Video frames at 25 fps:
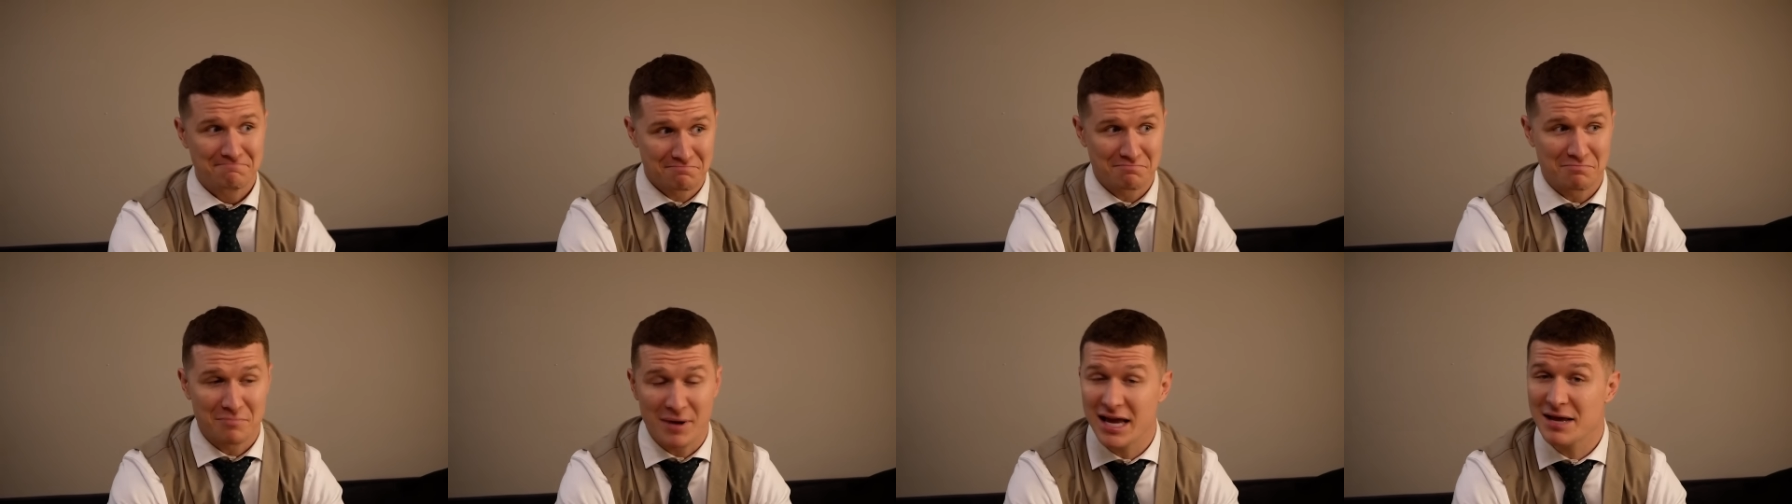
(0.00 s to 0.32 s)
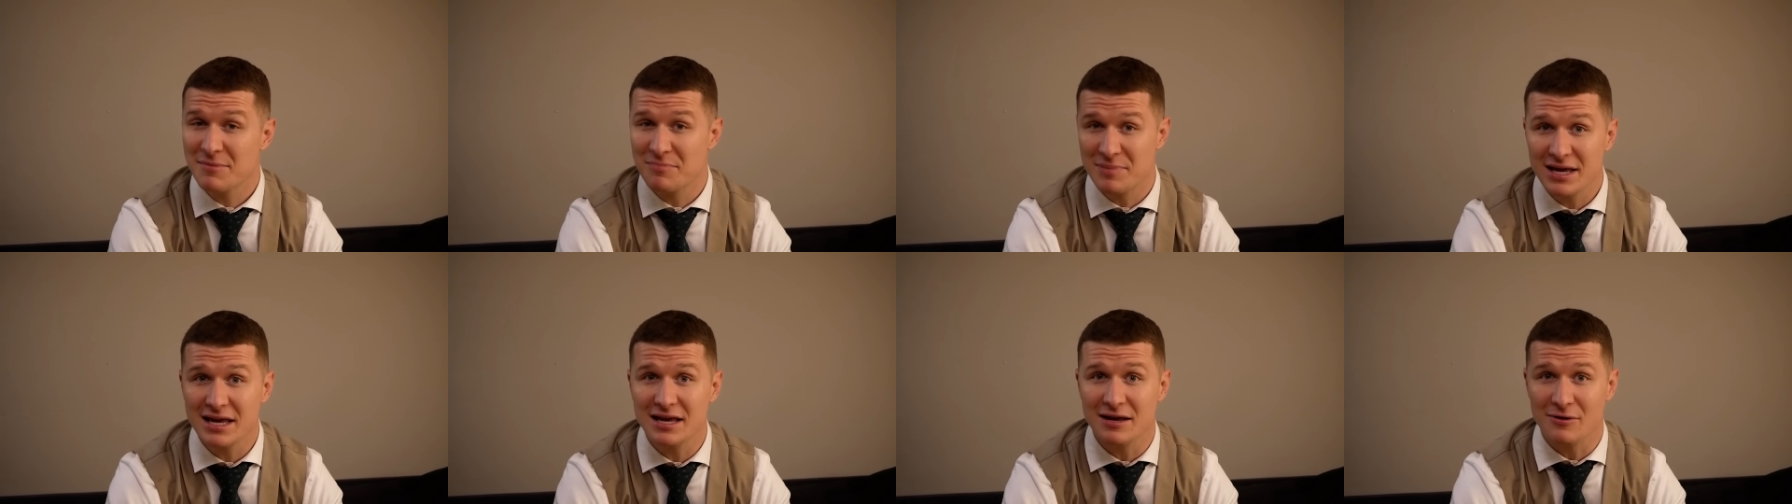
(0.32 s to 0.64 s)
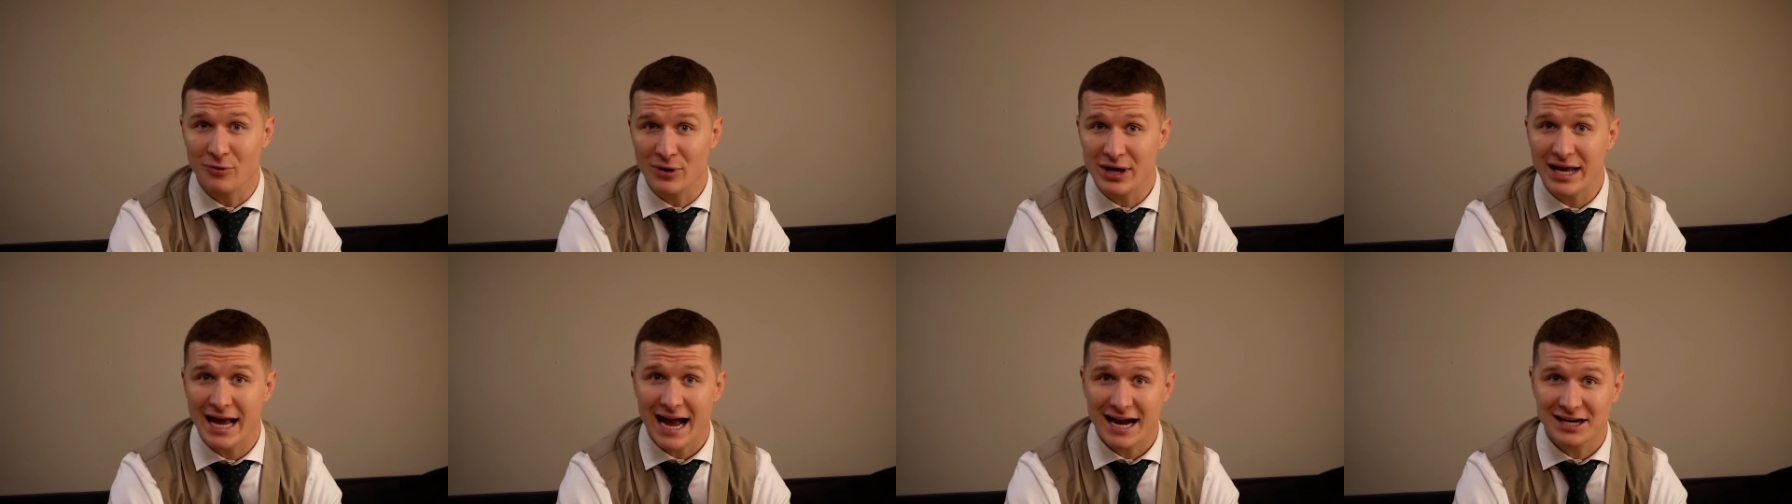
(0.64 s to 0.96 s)
maybe
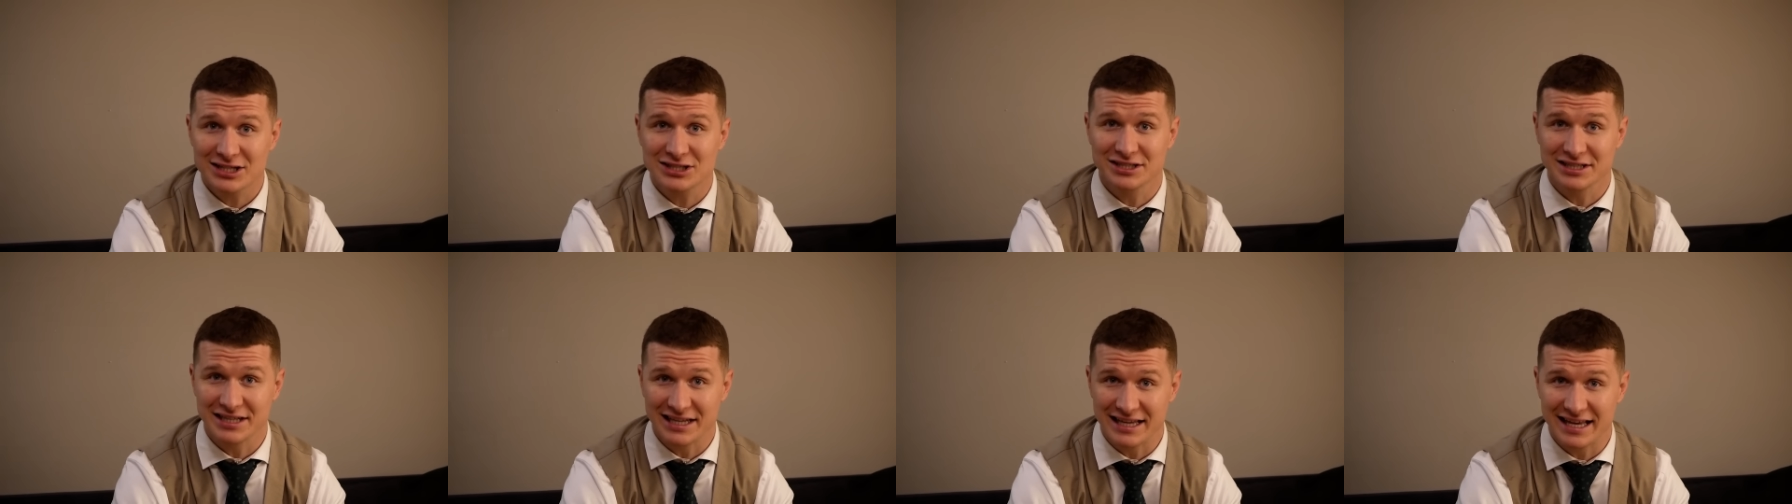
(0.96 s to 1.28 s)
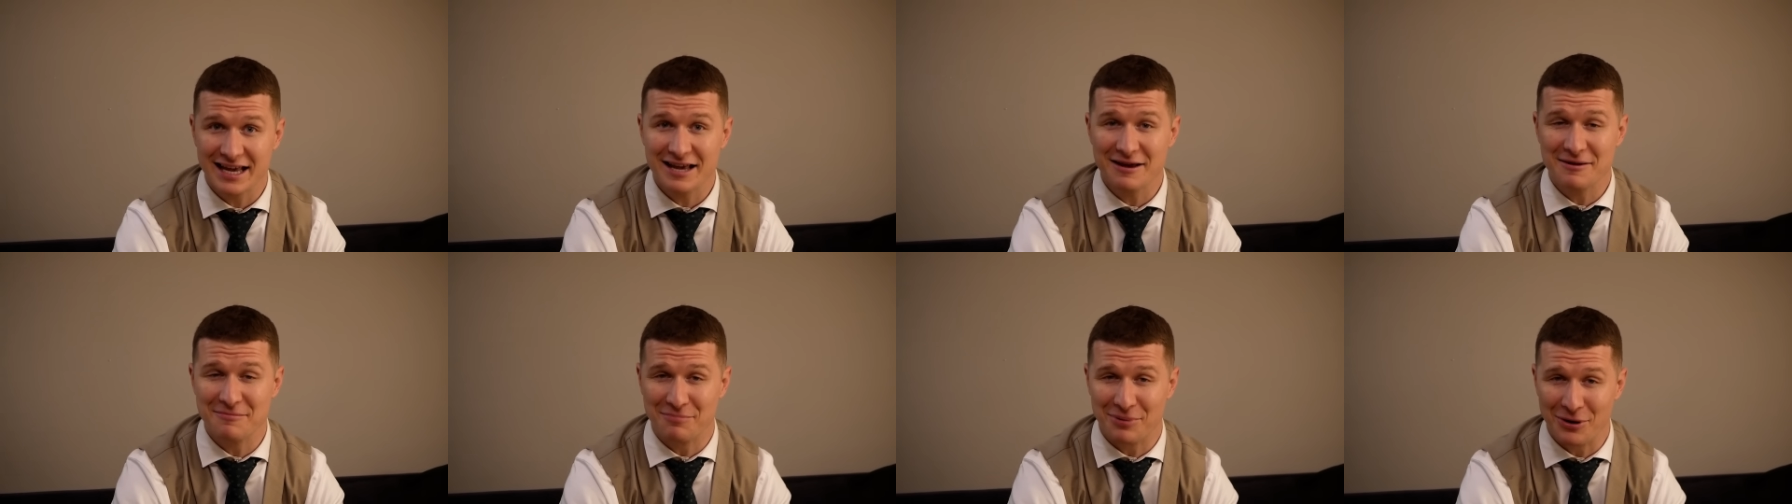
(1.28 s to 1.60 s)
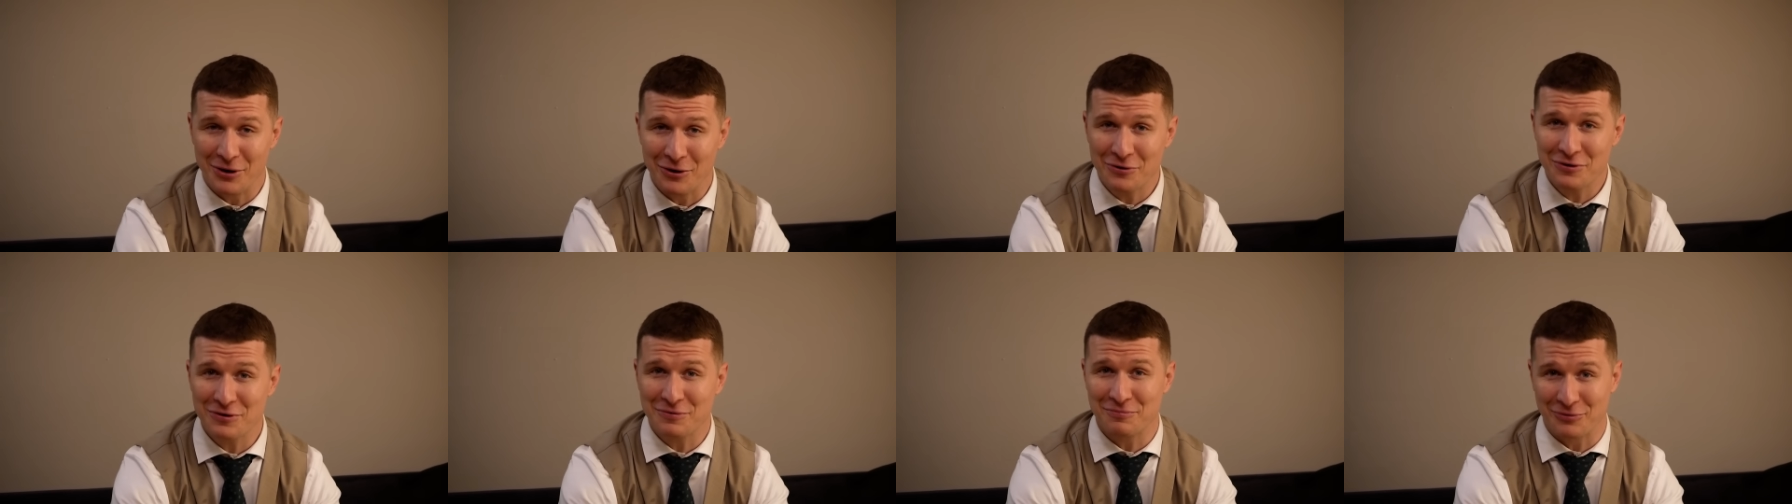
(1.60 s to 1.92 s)
we actually get
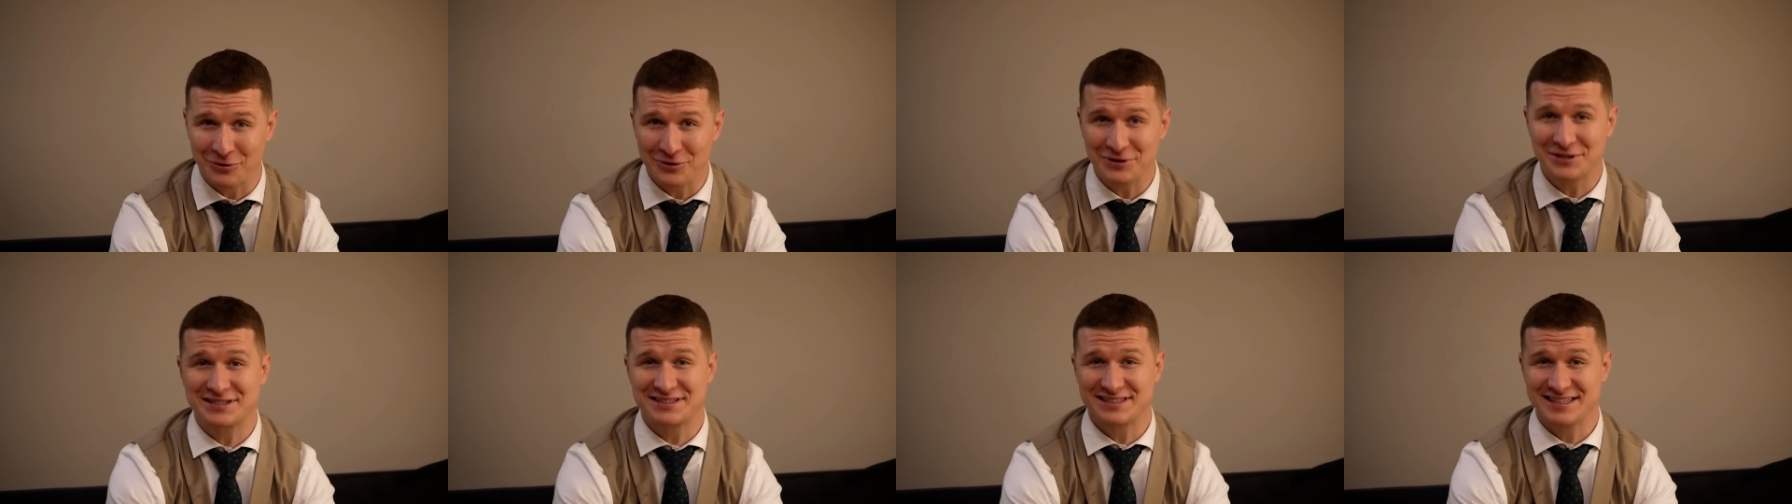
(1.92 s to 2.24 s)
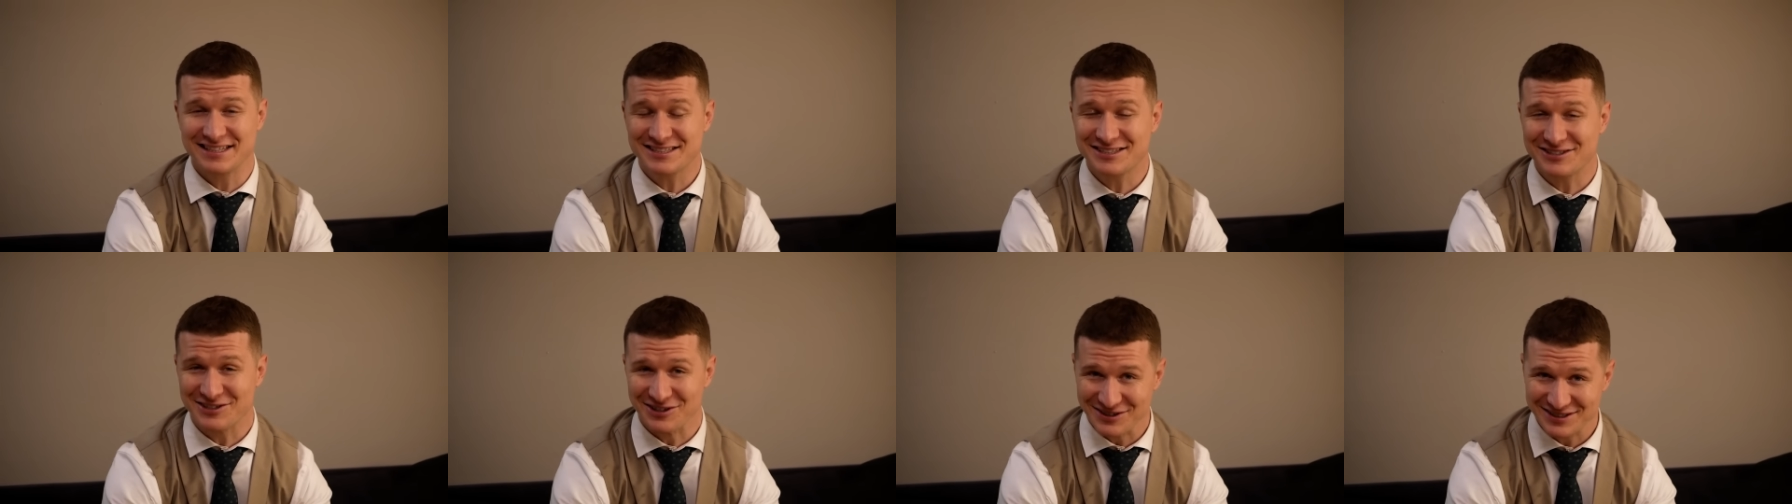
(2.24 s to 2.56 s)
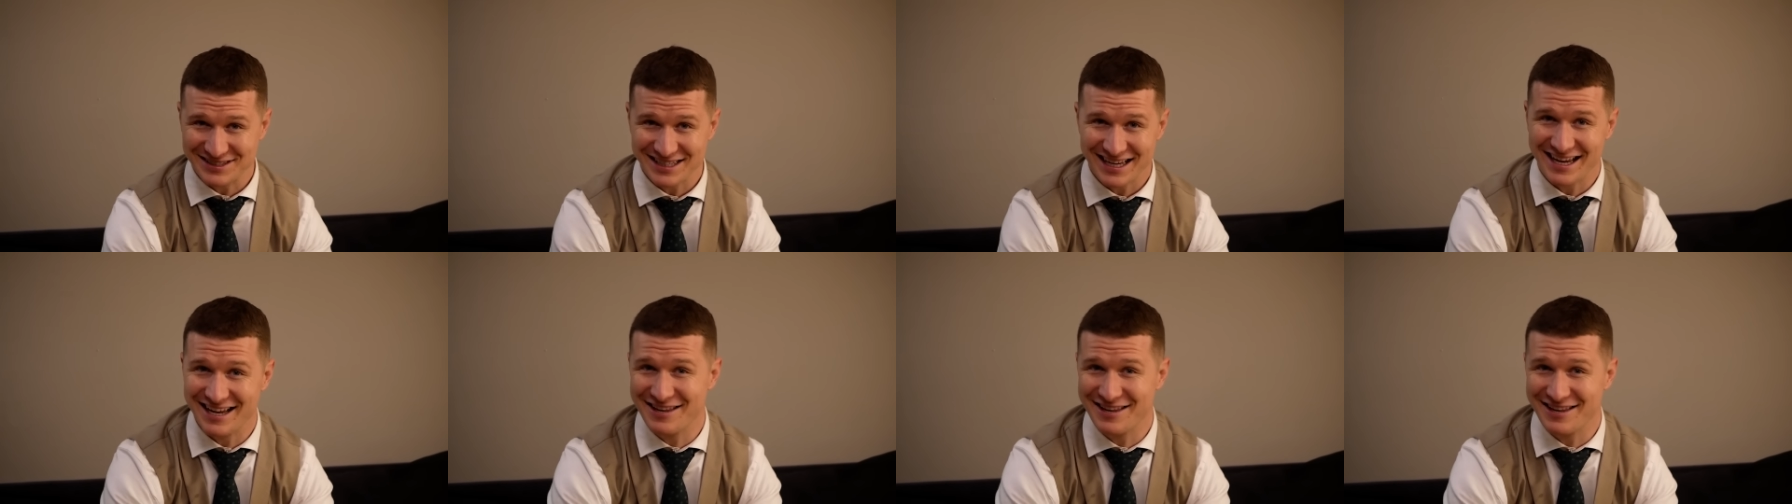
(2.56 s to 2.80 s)
both Brooke sisters